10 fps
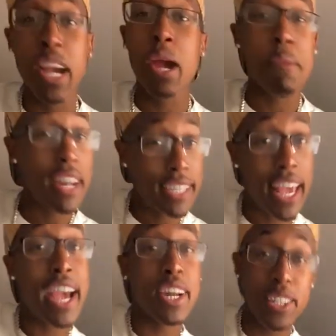everybody
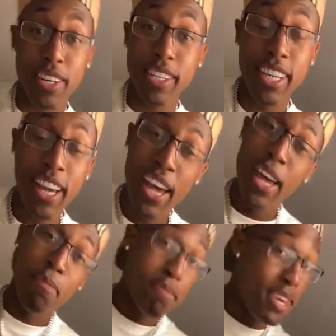tagging us.
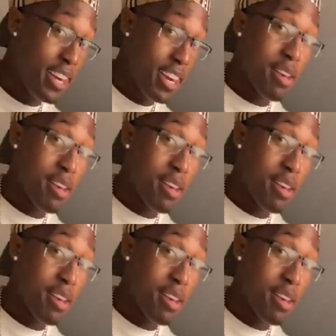Me,